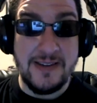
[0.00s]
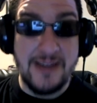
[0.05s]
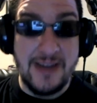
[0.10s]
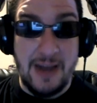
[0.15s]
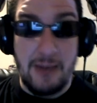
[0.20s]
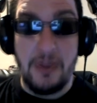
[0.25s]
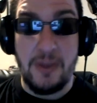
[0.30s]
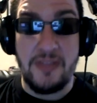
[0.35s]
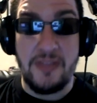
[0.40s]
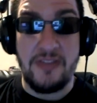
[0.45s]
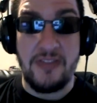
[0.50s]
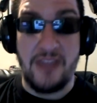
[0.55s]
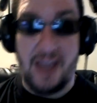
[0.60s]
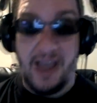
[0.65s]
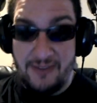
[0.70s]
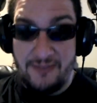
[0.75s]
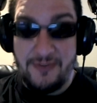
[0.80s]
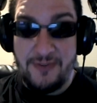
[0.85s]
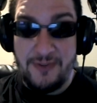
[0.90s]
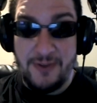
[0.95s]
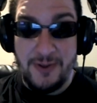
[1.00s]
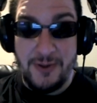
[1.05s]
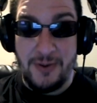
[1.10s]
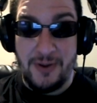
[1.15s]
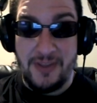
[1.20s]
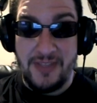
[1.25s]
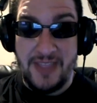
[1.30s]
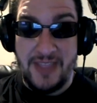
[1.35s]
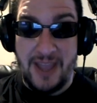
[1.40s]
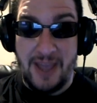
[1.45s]
I'm with you. I feel
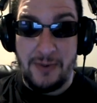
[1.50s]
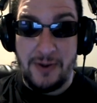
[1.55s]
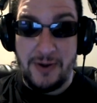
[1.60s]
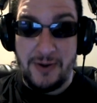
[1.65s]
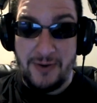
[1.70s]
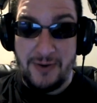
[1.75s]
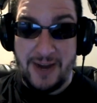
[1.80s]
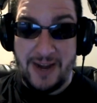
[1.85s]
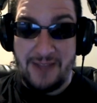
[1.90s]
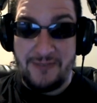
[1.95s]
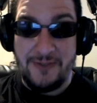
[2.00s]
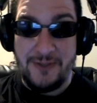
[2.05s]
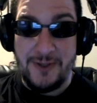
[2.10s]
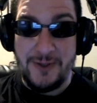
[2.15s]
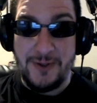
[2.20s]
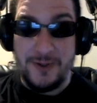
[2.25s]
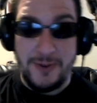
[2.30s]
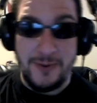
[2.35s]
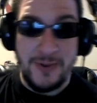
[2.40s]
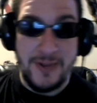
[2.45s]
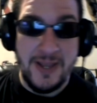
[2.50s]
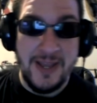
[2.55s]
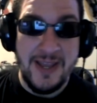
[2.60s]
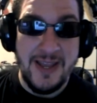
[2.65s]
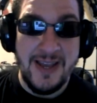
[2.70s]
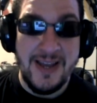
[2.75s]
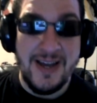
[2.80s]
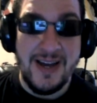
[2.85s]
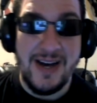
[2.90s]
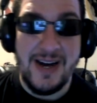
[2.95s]
you on that one, right? I feel you.
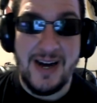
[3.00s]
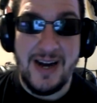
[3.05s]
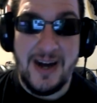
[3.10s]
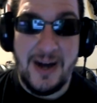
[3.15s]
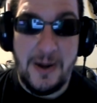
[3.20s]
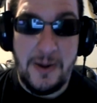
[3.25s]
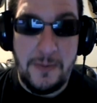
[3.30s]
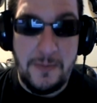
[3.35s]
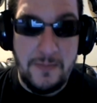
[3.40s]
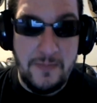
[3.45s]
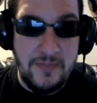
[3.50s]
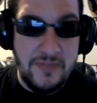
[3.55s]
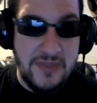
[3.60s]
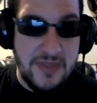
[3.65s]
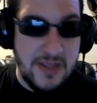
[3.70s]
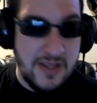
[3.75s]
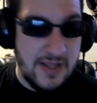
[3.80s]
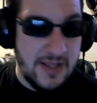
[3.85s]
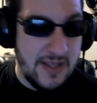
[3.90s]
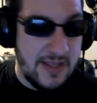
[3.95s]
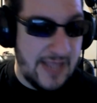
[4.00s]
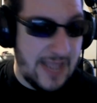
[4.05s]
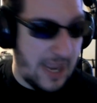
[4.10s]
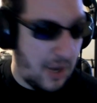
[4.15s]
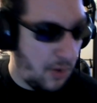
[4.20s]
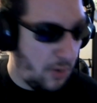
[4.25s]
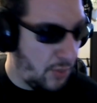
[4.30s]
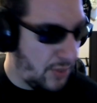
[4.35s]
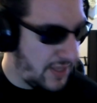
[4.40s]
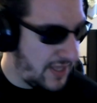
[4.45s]

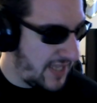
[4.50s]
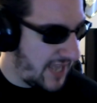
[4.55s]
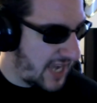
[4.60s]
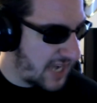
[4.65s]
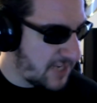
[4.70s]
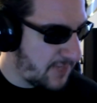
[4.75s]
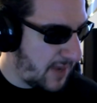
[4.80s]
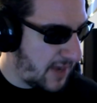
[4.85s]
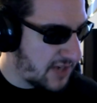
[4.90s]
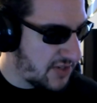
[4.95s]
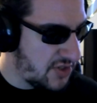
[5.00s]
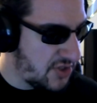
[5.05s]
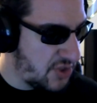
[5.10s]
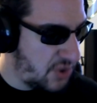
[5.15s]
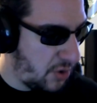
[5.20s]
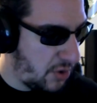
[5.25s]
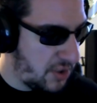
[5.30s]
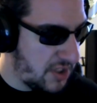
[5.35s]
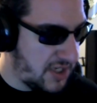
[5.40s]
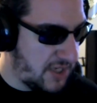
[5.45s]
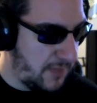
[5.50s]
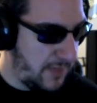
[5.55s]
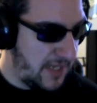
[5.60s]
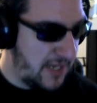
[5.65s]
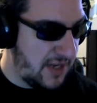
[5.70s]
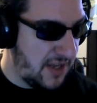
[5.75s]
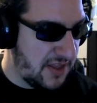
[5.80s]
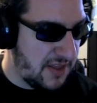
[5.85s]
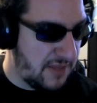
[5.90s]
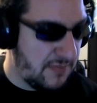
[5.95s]
Now with the Xbox controller, to me,
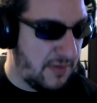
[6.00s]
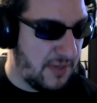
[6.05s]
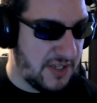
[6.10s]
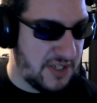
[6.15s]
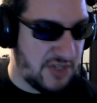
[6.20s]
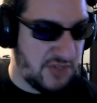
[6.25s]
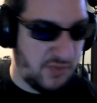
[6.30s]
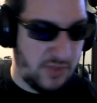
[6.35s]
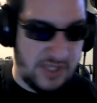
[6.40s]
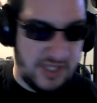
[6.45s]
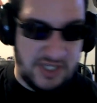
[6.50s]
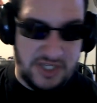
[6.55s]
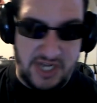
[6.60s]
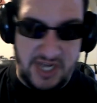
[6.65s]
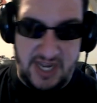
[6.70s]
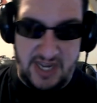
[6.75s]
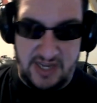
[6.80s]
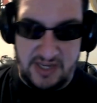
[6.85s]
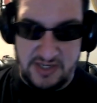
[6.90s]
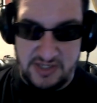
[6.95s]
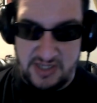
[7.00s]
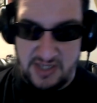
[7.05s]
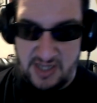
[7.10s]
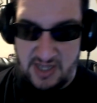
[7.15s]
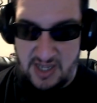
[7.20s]
nothing much has really changed.